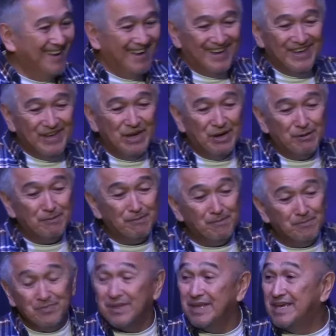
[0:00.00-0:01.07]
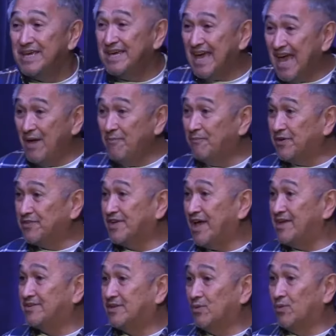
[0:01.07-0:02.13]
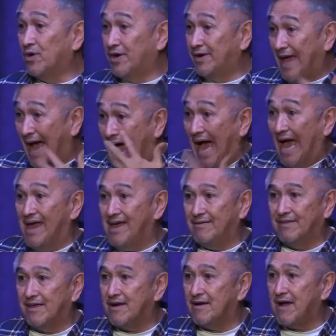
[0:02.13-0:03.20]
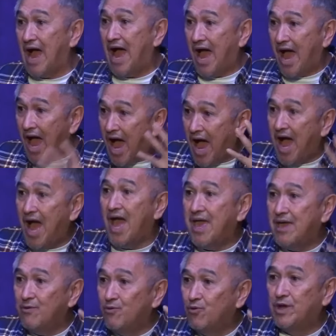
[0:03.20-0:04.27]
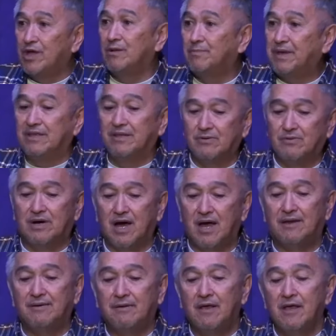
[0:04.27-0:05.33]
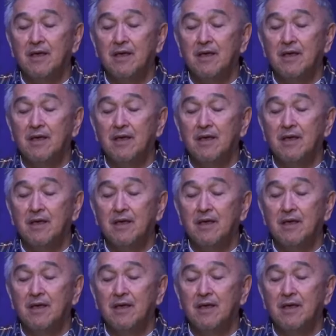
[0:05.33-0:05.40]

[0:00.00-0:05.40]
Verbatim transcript: You know, he emphasized the word I there. I, I will be the one.